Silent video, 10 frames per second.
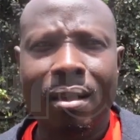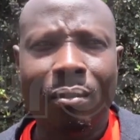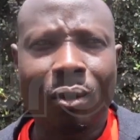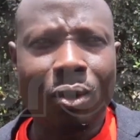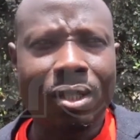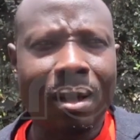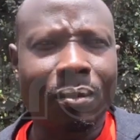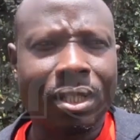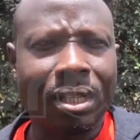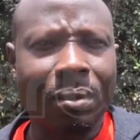because
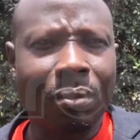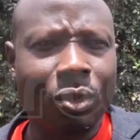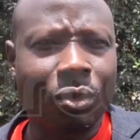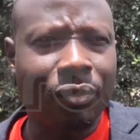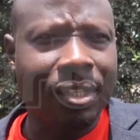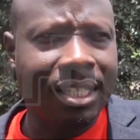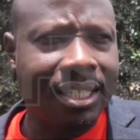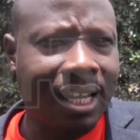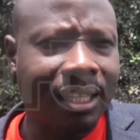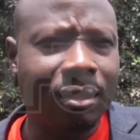I'm seeing most of these
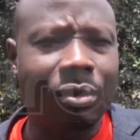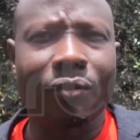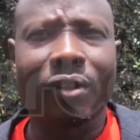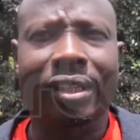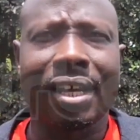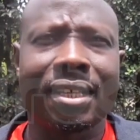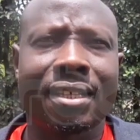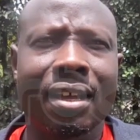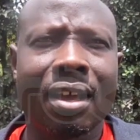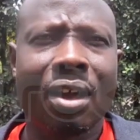young innovators,
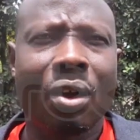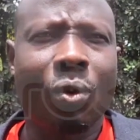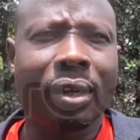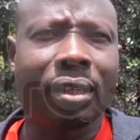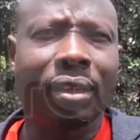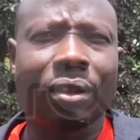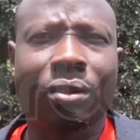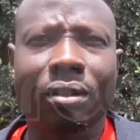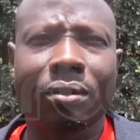what they